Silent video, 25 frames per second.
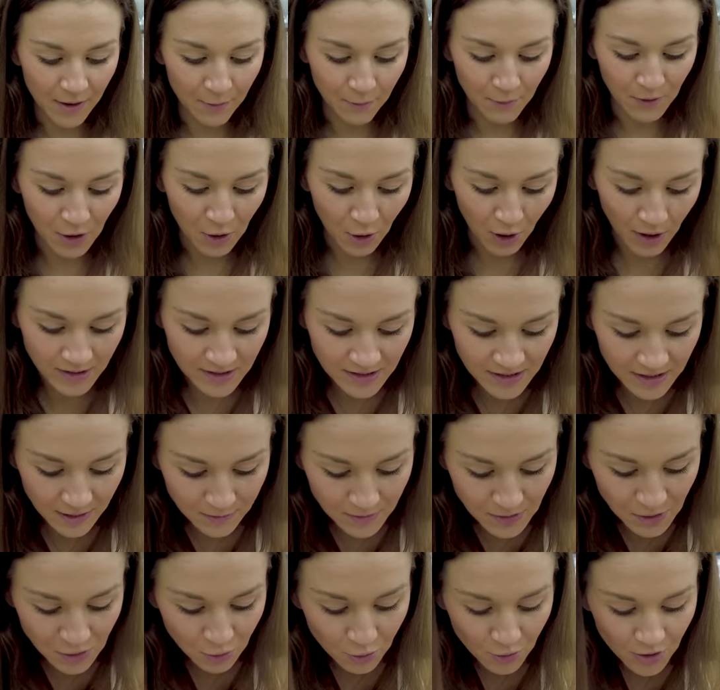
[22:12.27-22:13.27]
and we got
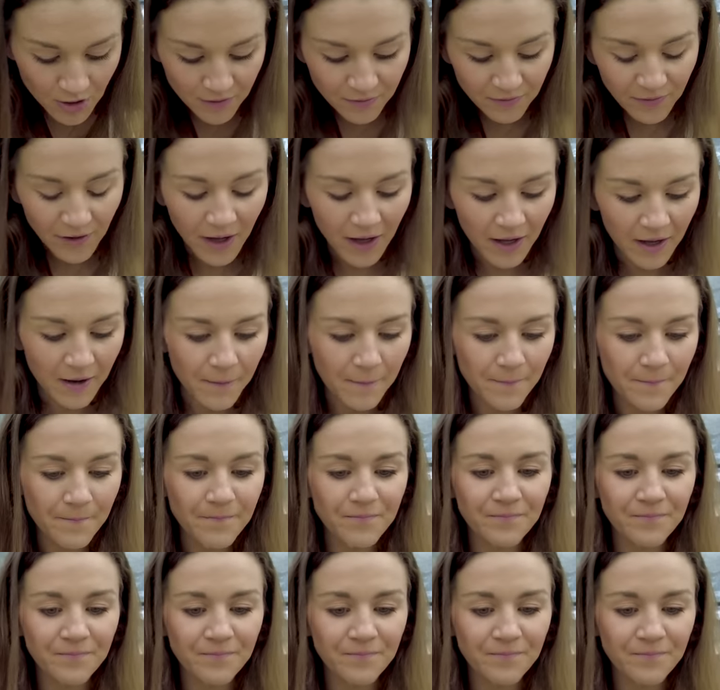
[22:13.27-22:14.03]
some sort of a